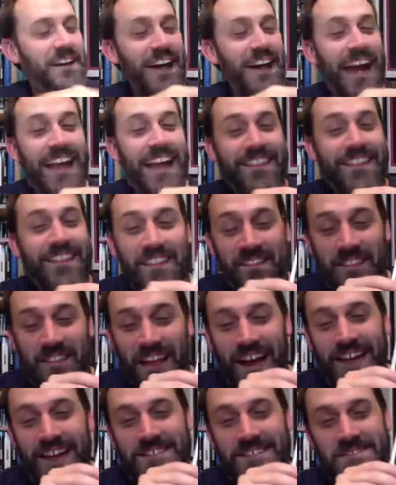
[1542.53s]
the
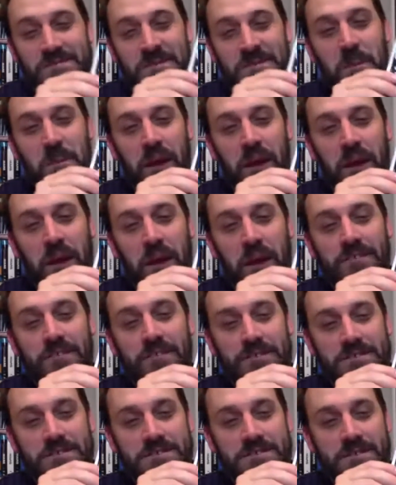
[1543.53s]
last three
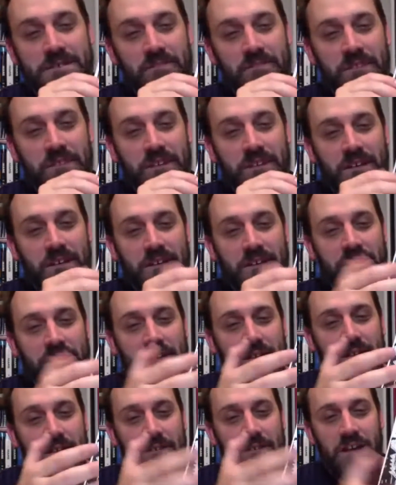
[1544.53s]
panels,
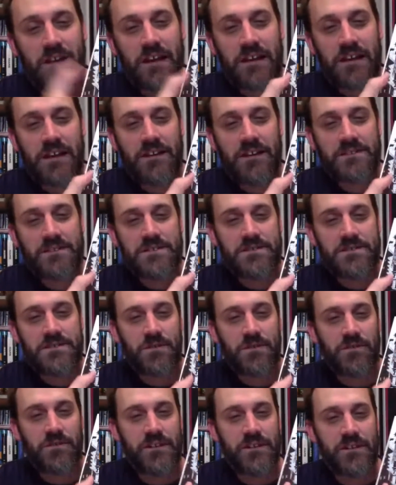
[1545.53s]
they cut to sort of
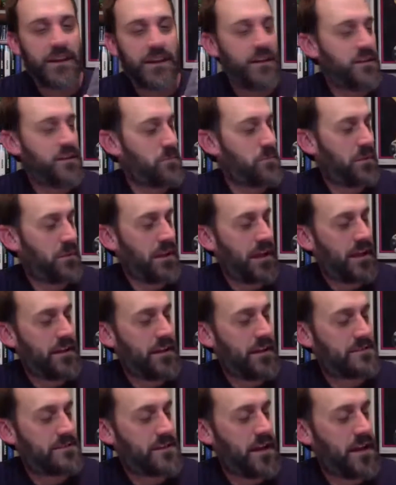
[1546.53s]
a Daily Planet
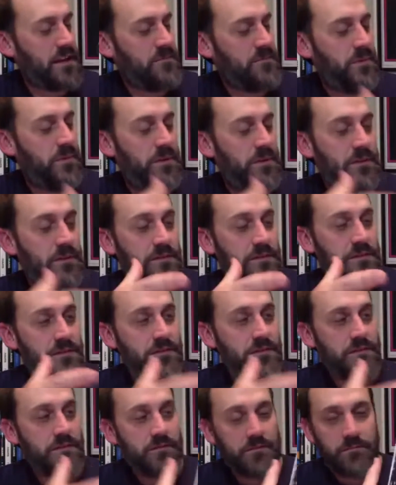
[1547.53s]
type
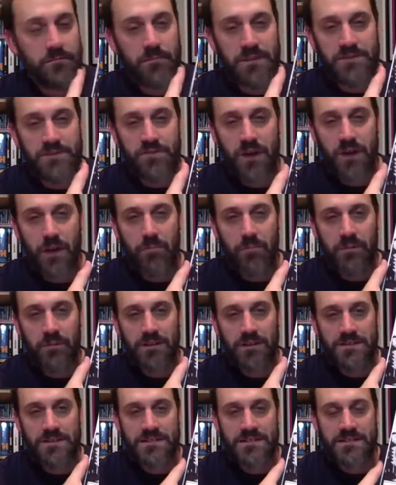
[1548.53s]

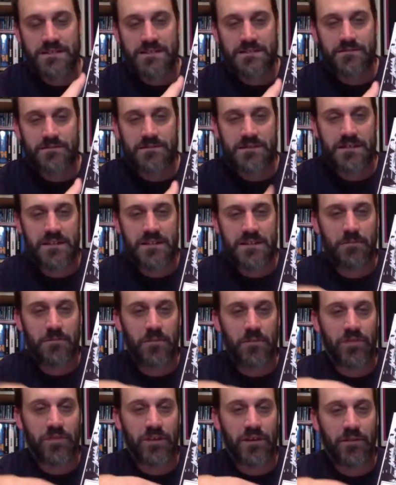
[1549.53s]
metropolis city with
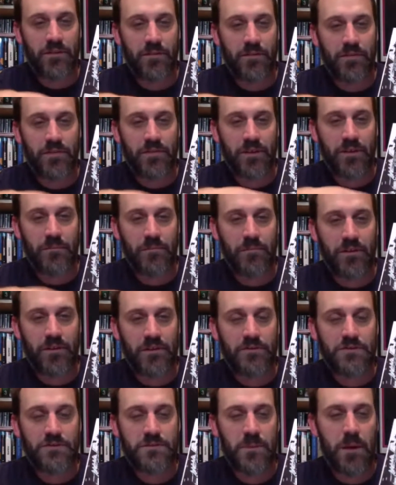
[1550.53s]
the
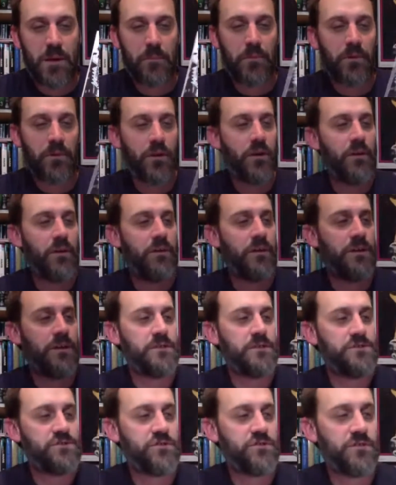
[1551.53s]
newspaper or a
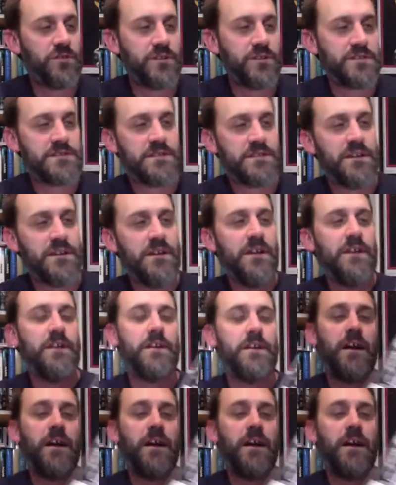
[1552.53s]
journalist, and the